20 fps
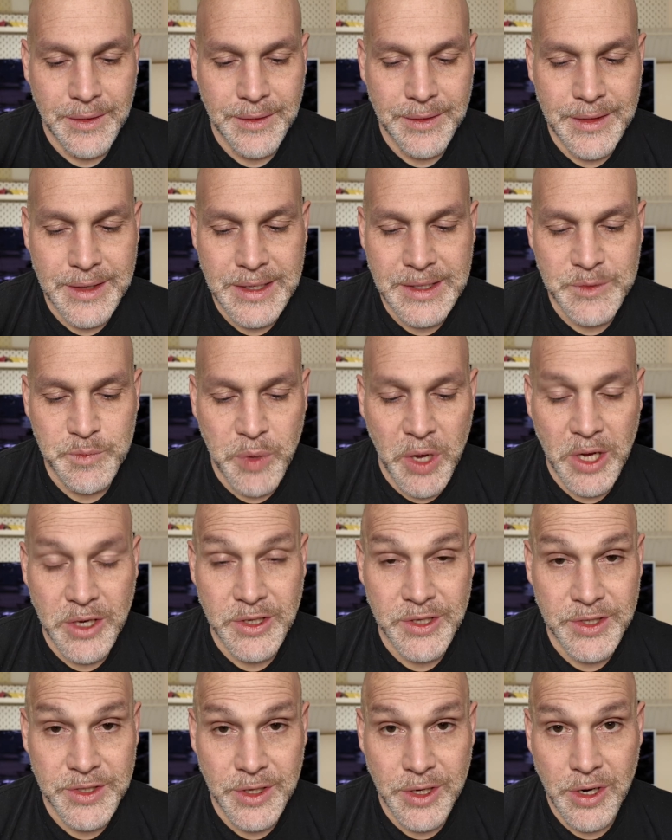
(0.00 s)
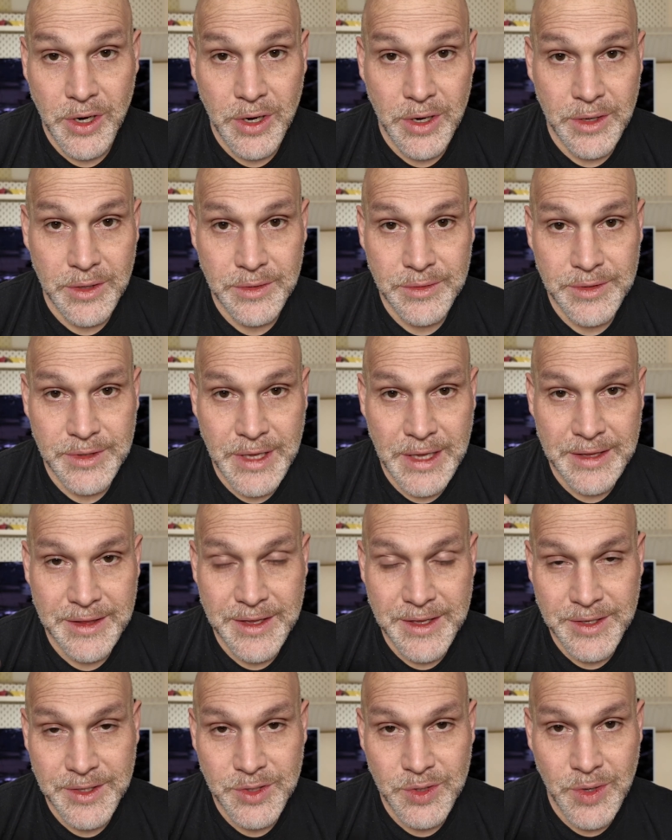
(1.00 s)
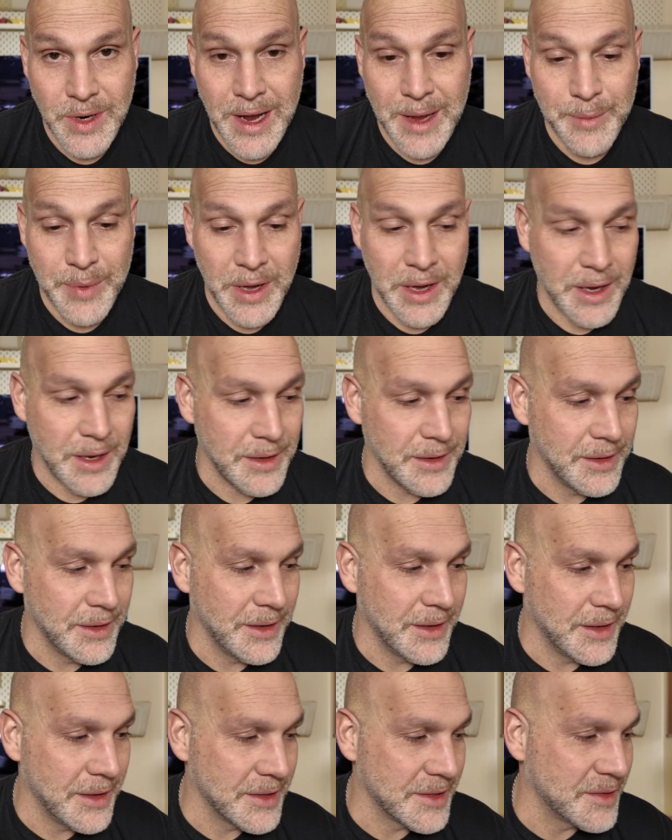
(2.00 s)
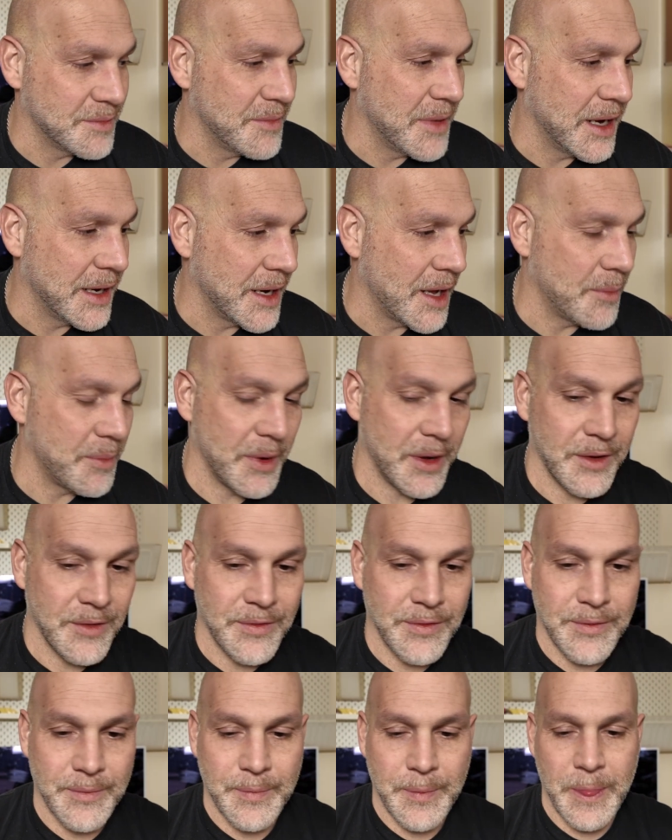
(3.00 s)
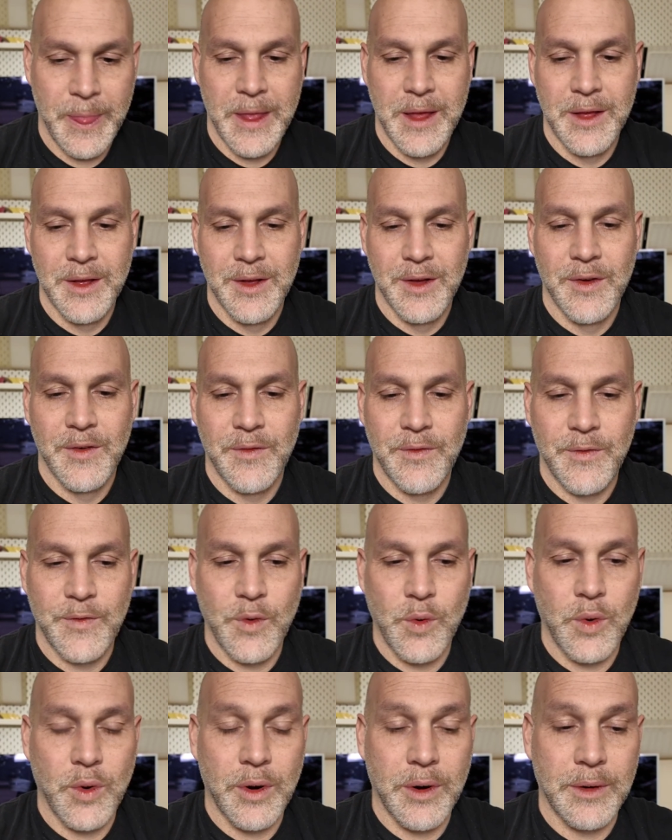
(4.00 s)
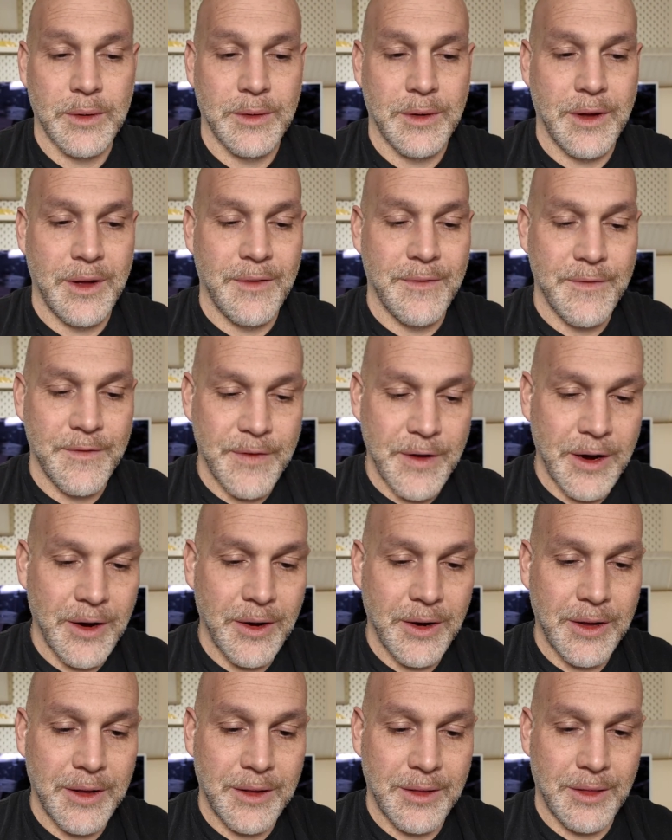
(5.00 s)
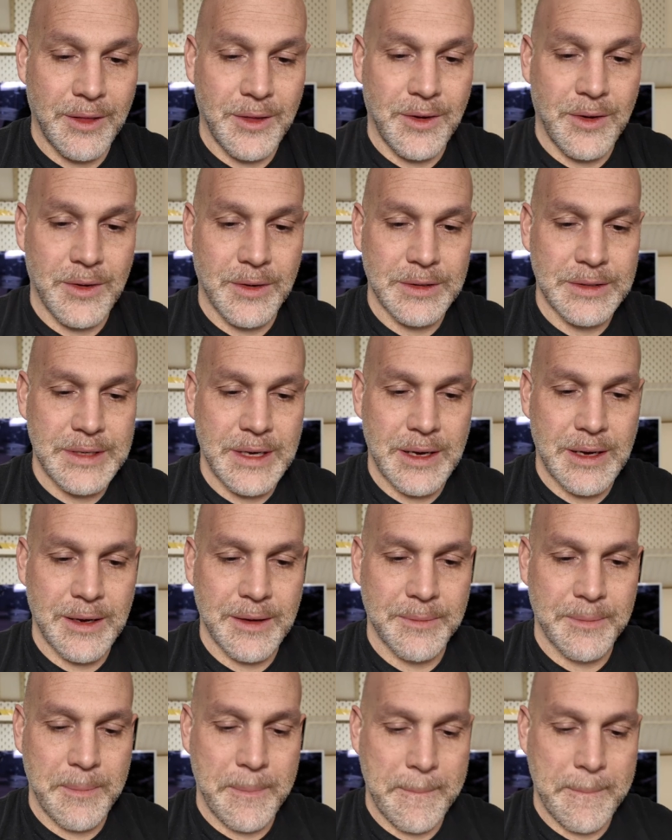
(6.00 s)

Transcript: these punch cigars that this tripod is made up of for a very long time.